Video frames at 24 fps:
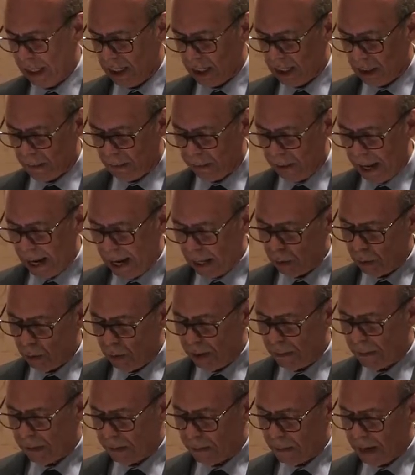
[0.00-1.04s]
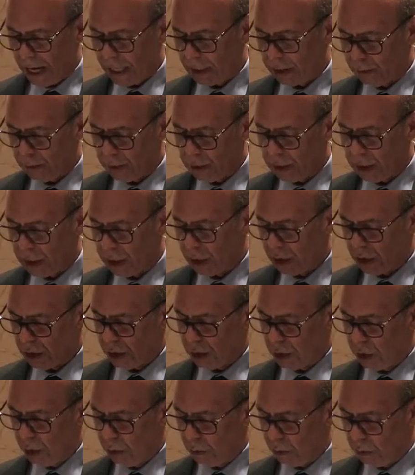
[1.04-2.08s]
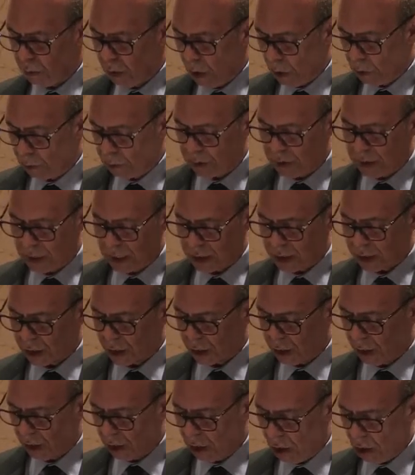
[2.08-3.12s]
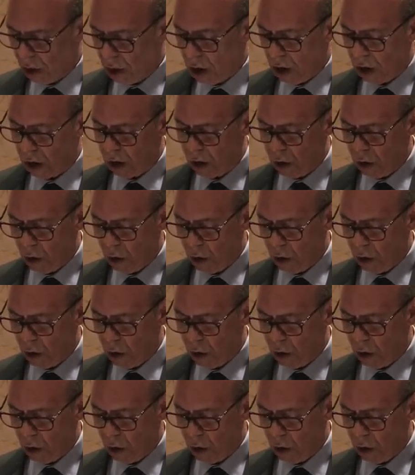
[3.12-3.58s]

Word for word: the black women mathematicians who wrote this long